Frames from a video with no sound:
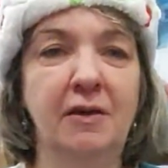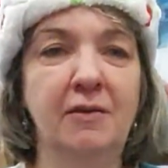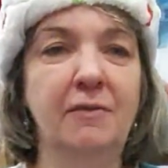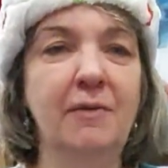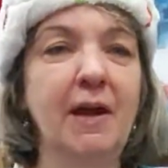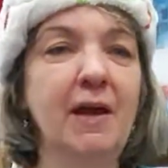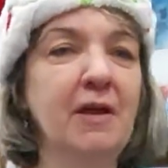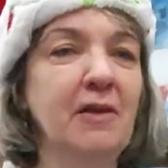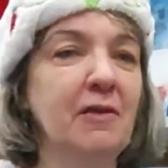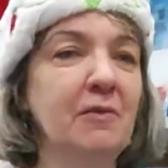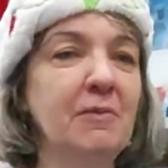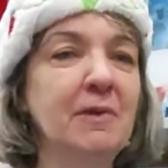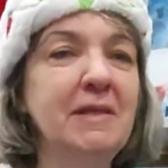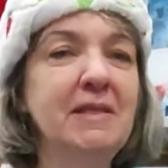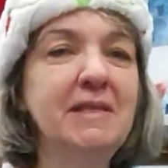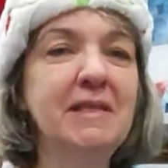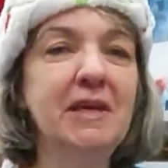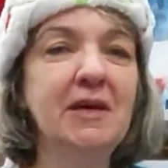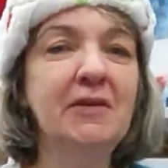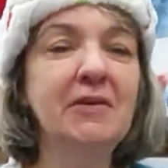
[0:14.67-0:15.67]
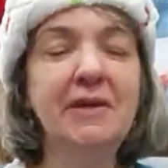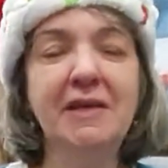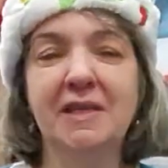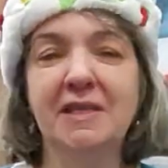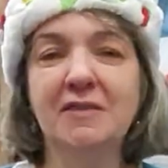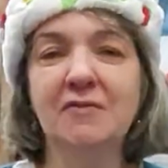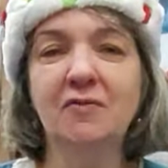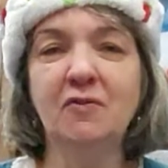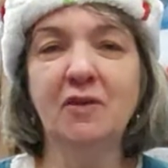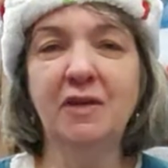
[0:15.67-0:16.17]
Regular retail
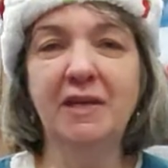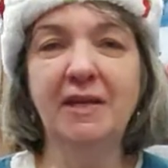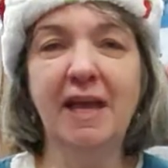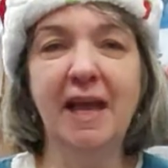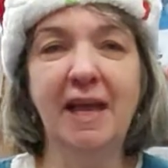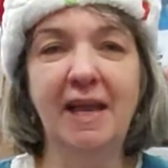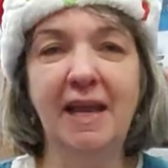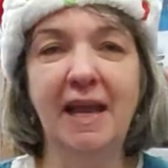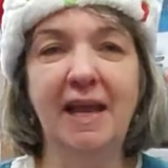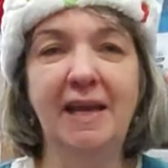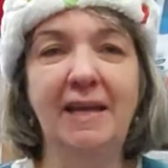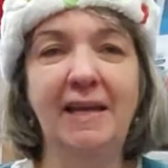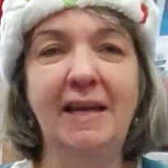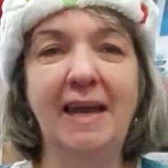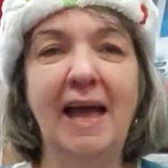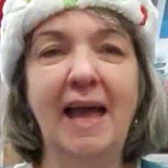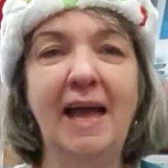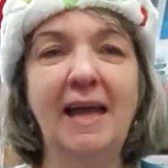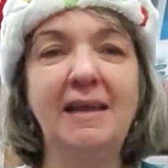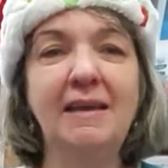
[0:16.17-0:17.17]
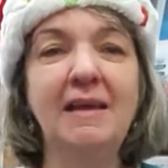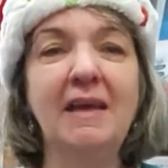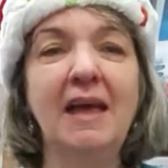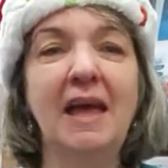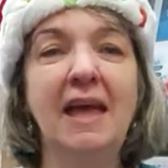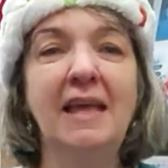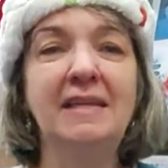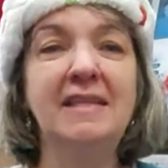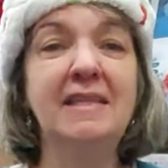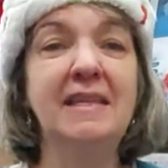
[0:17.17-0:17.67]
is $49.99,
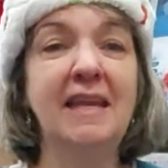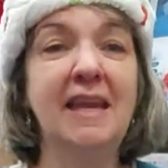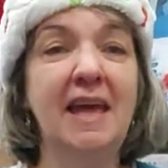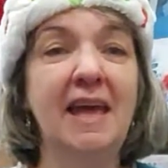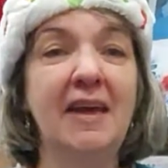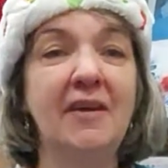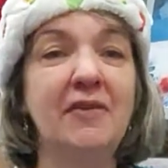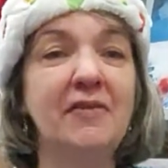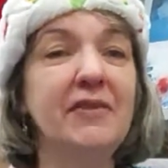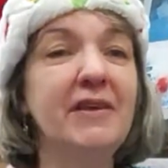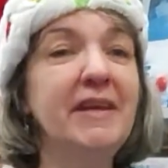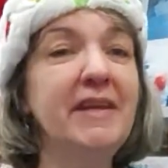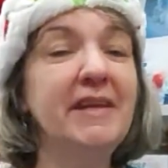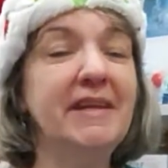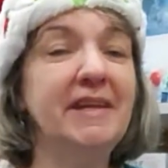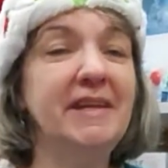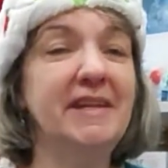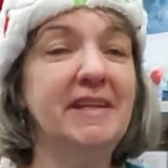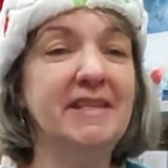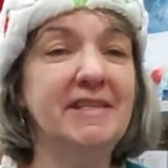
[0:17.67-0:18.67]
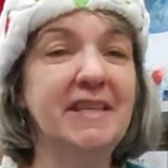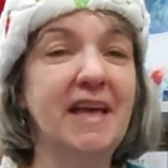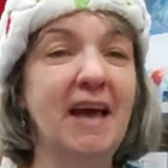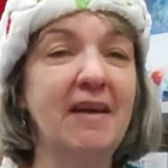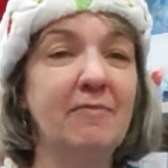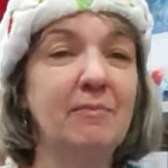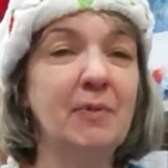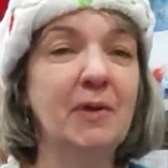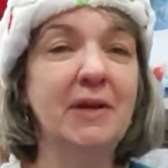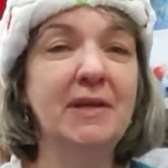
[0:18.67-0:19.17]
and today only it is
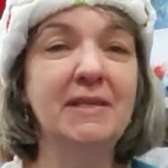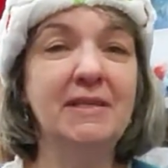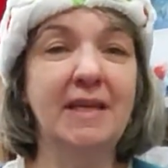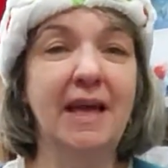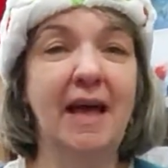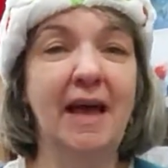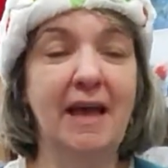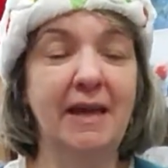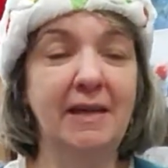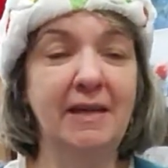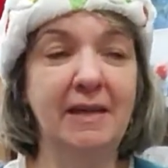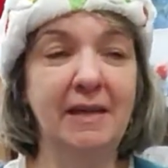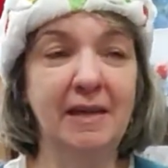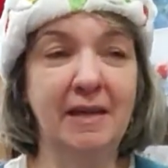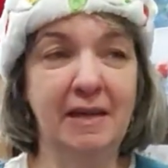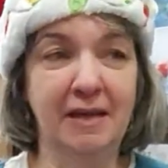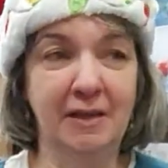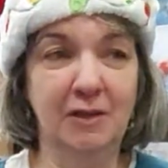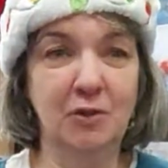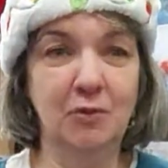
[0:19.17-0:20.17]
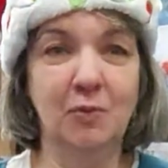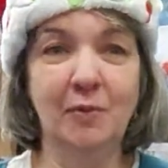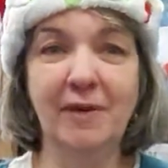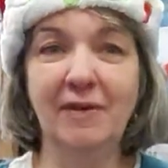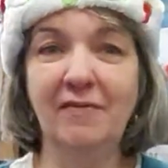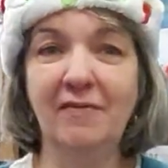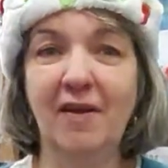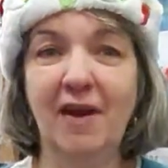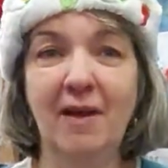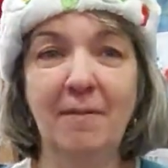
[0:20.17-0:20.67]
half price at
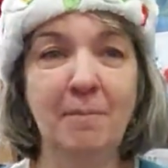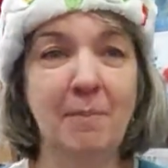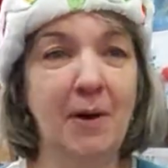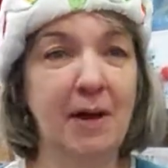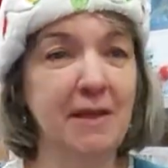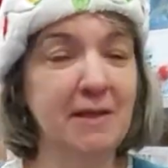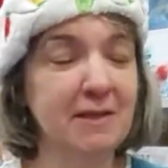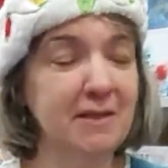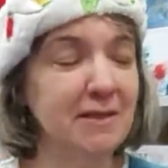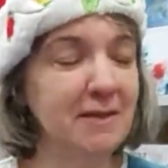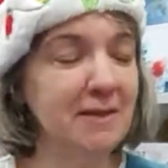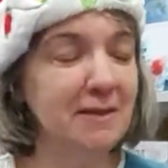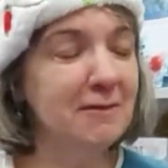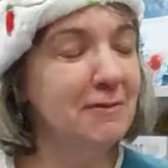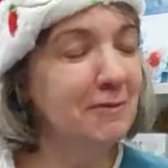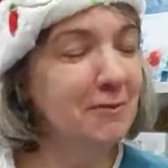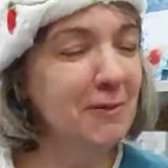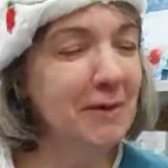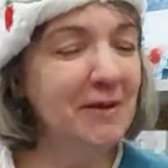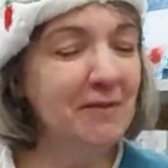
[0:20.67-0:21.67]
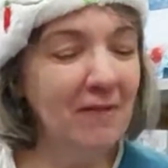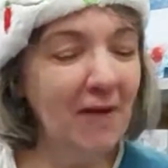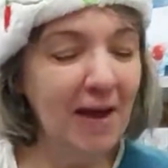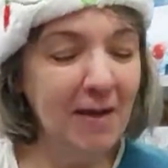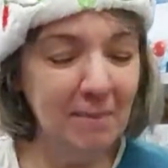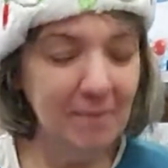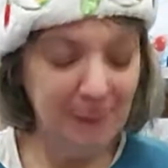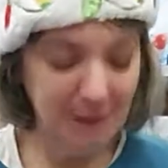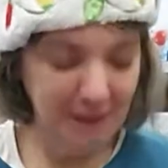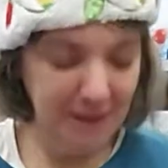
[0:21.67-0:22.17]
25 bucks.
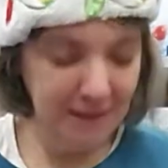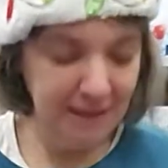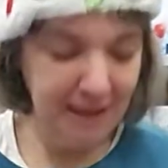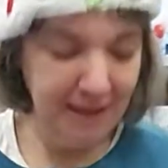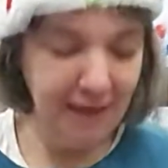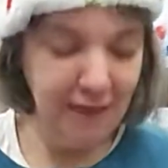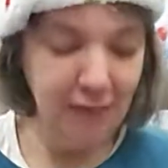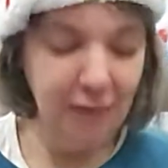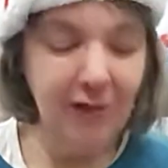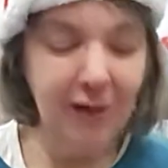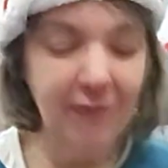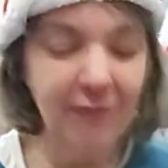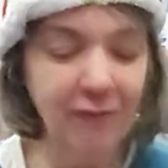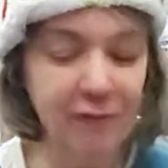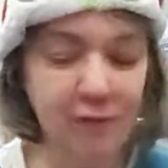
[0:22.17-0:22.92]
25 bucks, and you get